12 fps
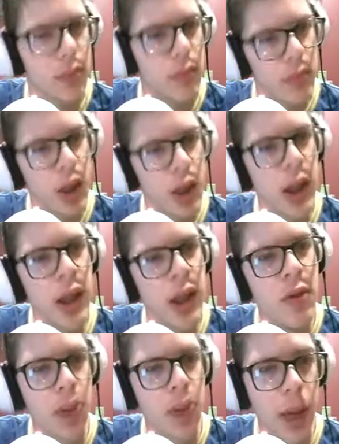and it
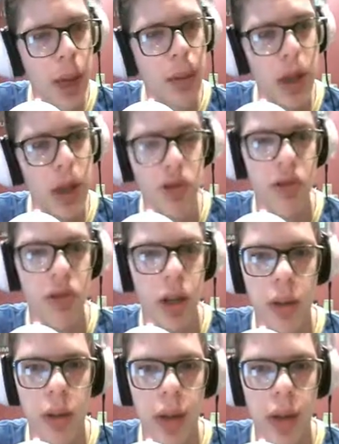gives you an application
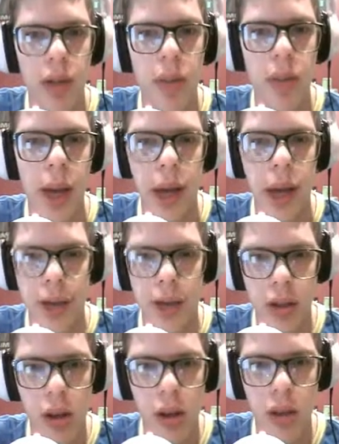finder right off the bat. If you're
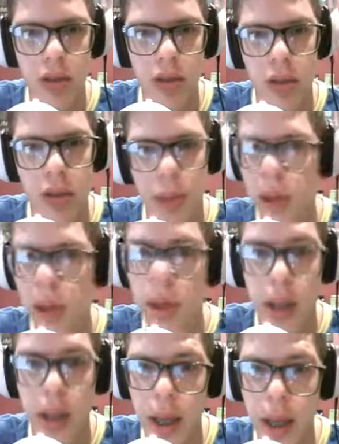looking for something
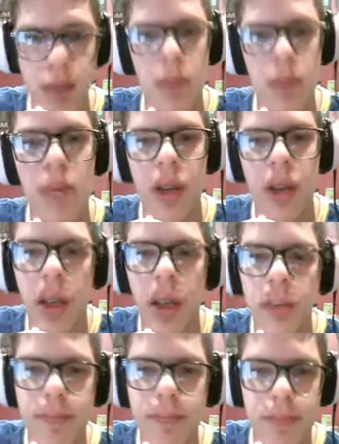and can't seem to find it,
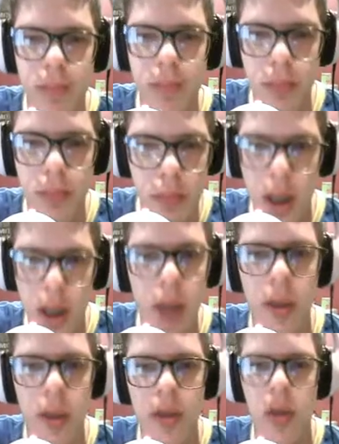it'll
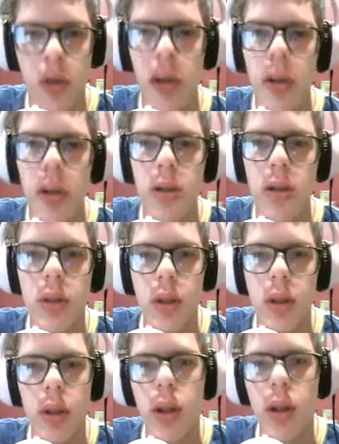give it to
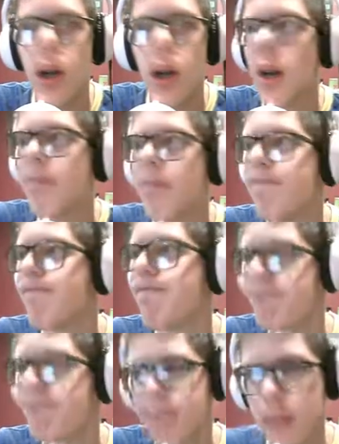you.
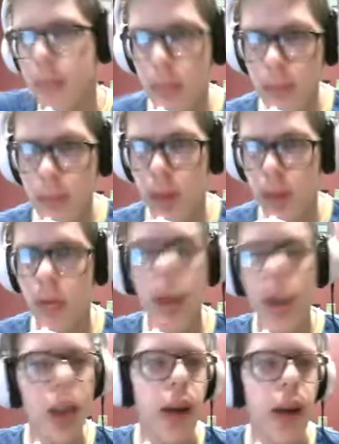
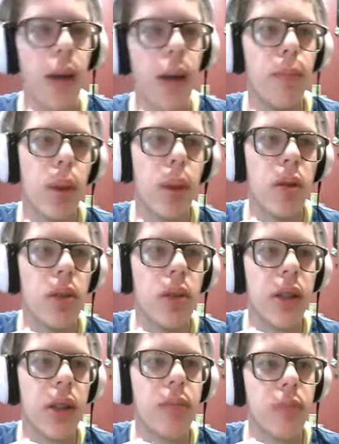Right there, bundled
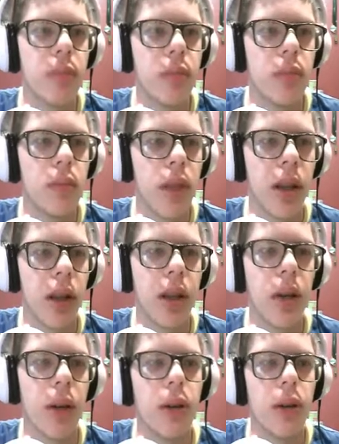in, there you
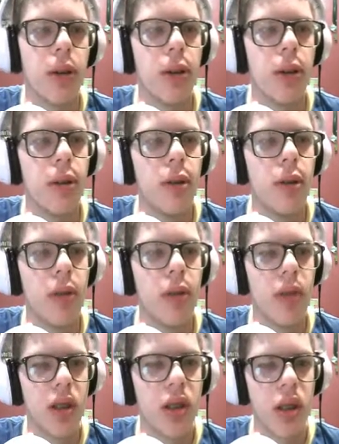go. For
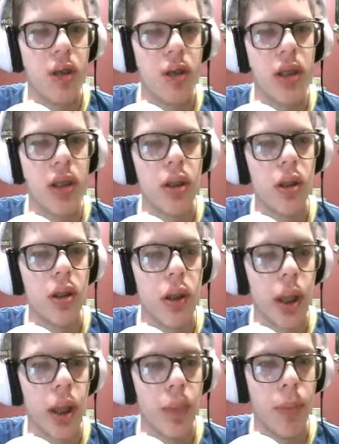accessories,
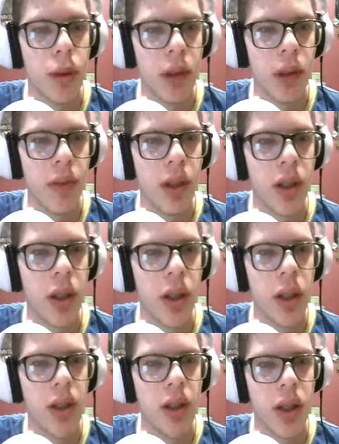it puts everything in
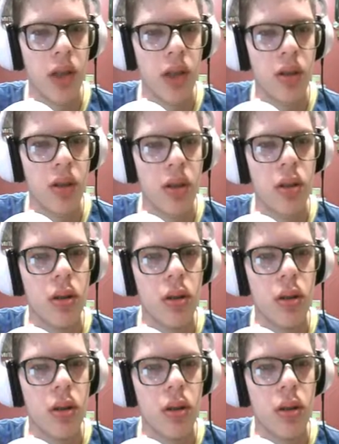these nice little